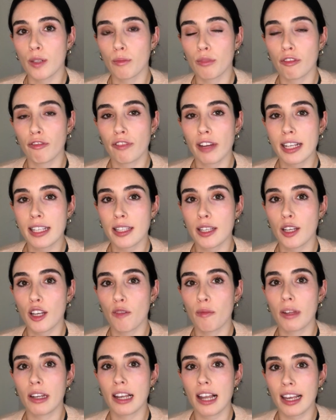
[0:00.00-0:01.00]
Professor of
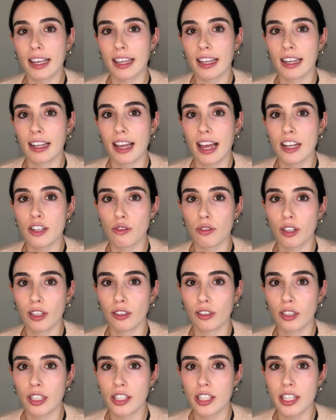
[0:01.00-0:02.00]
Molecular
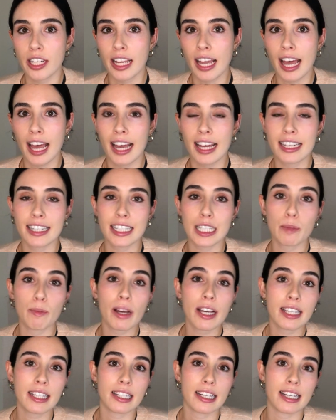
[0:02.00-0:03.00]
Endocrinology and
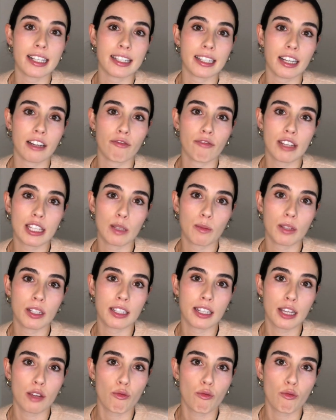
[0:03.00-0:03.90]
Specialist in Vitamin D